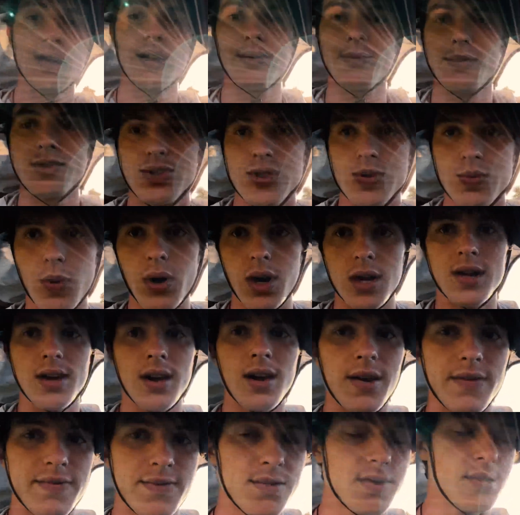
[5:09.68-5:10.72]
I'm gonna just walk
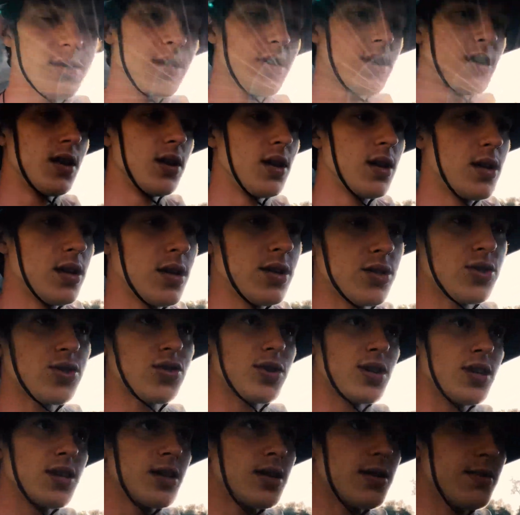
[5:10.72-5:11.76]
off,
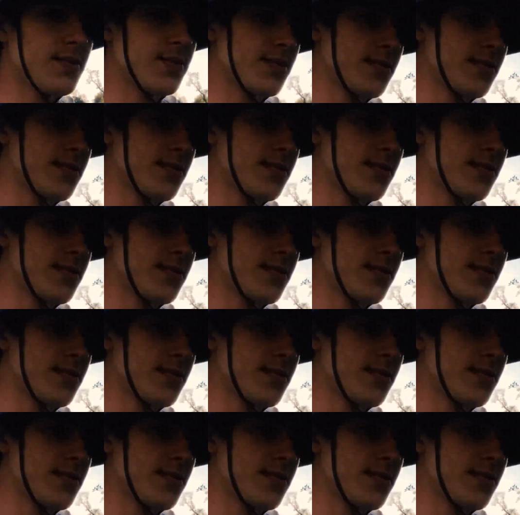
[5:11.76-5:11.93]
straight up.